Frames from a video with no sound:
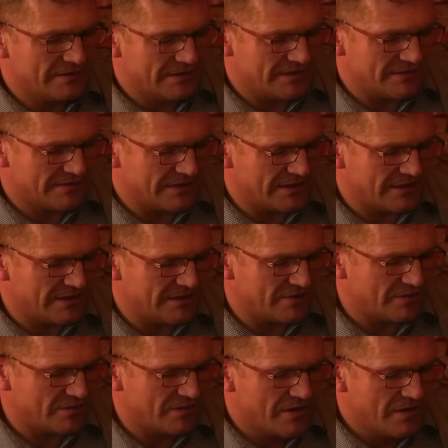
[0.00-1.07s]
That is the key
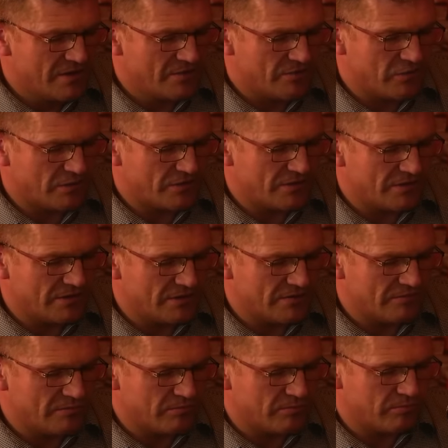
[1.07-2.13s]
to it. But
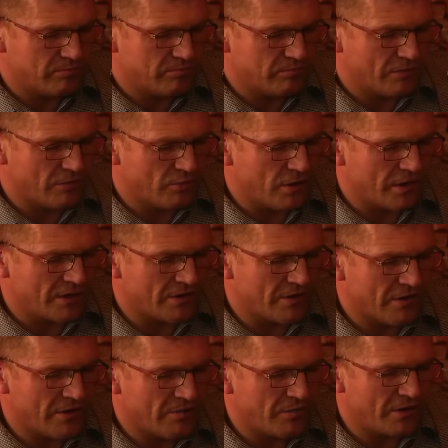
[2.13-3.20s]
but what it
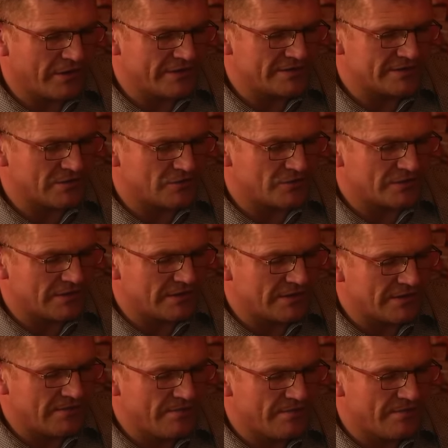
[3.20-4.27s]
all boils down
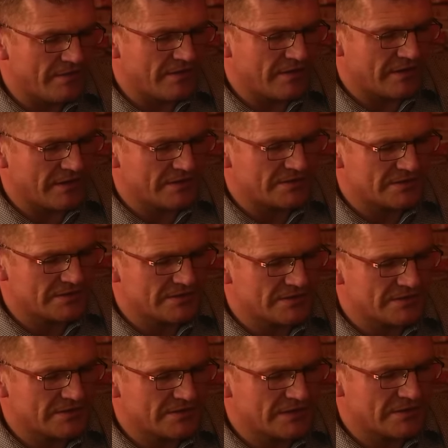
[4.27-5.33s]
to
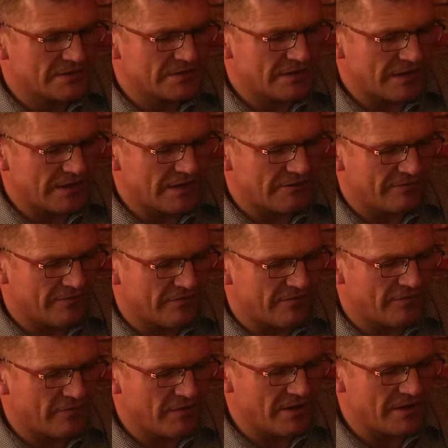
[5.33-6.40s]
is uh, for
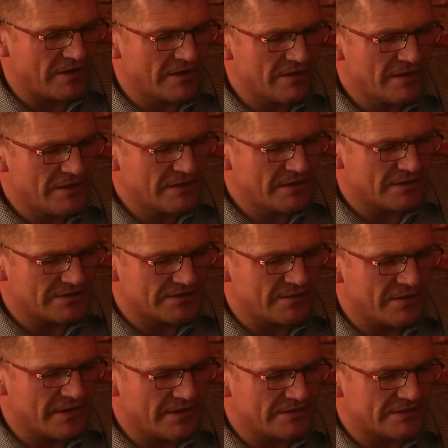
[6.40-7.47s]
for me is
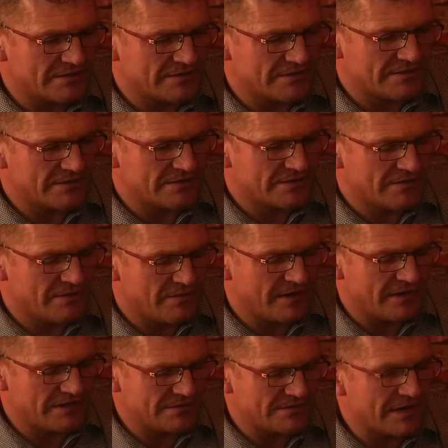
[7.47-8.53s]
the meetings. The
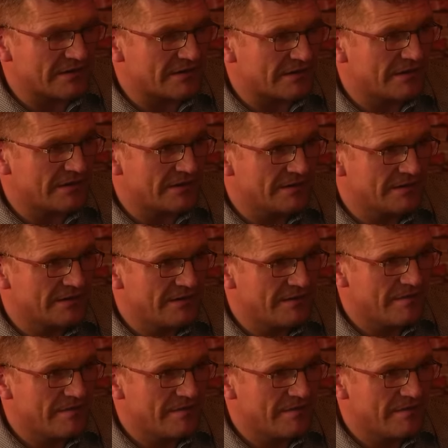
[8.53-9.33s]
meetings are the key.